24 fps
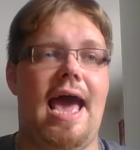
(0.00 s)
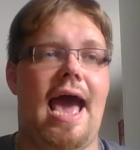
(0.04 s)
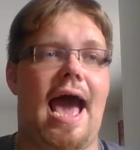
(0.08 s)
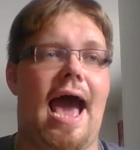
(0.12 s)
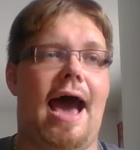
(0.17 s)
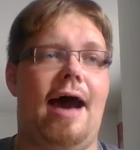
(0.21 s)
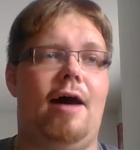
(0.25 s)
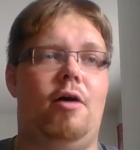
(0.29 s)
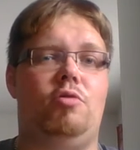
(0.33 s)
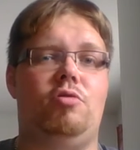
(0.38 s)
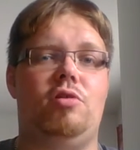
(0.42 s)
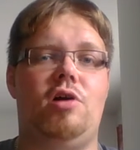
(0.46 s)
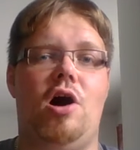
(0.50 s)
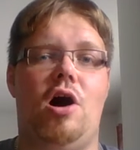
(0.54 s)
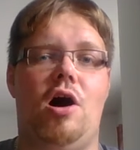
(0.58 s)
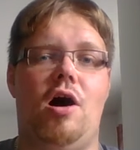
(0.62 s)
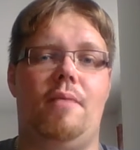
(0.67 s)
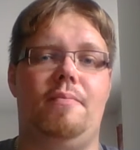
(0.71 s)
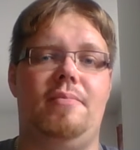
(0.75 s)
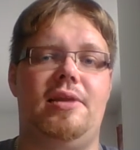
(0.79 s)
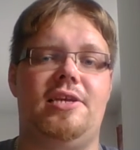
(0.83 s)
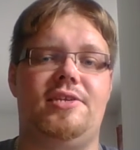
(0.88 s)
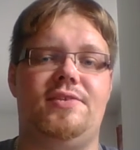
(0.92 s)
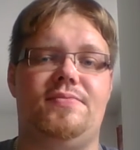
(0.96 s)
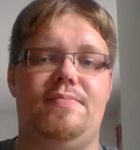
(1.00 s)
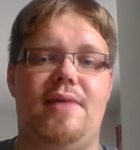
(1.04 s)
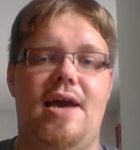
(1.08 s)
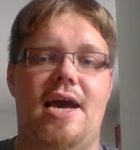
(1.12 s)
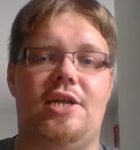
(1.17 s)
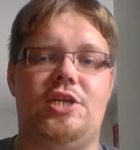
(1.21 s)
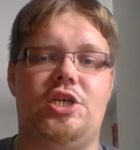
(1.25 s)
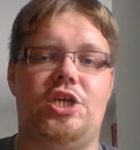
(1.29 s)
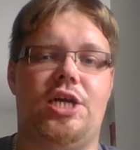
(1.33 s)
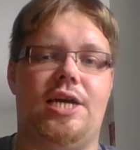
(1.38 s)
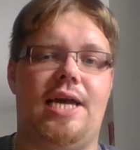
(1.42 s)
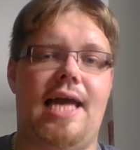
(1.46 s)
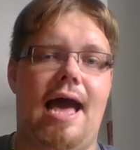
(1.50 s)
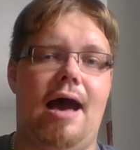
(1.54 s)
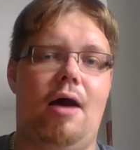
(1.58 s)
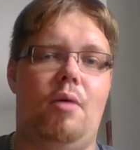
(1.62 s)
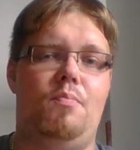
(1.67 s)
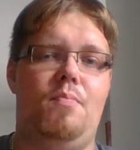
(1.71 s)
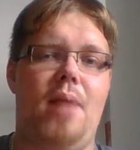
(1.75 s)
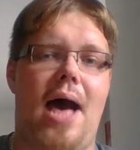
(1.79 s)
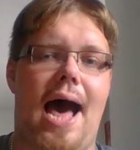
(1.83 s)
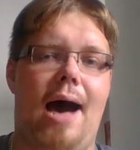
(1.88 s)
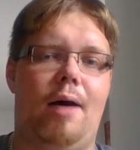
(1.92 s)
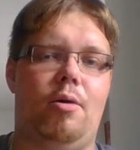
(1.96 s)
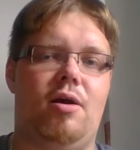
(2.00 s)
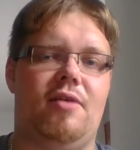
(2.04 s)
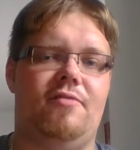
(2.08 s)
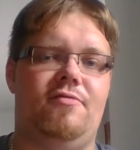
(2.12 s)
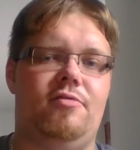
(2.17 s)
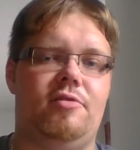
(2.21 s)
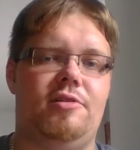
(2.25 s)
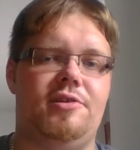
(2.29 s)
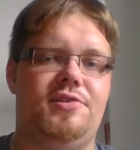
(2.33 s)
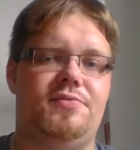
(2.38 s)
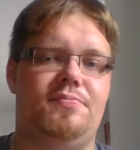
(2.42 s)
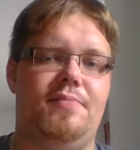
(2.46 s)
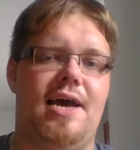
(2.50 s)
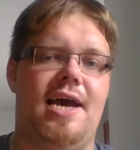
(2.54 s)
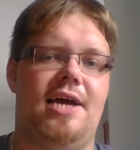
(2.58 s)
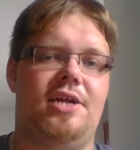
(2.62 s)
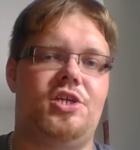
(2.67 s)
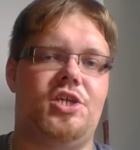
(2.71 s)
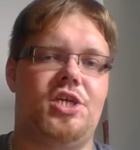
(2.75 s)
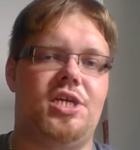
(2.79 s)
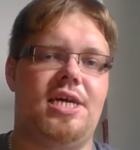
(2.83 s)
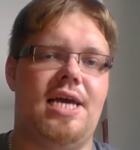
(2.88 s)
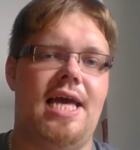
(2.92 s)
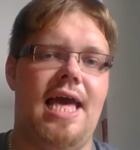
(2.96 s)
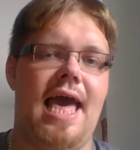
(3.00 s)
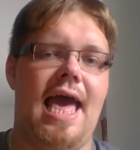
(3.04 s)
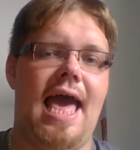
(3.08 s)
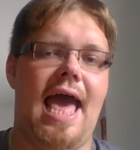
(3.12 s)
How common is magic? How powerful is magic?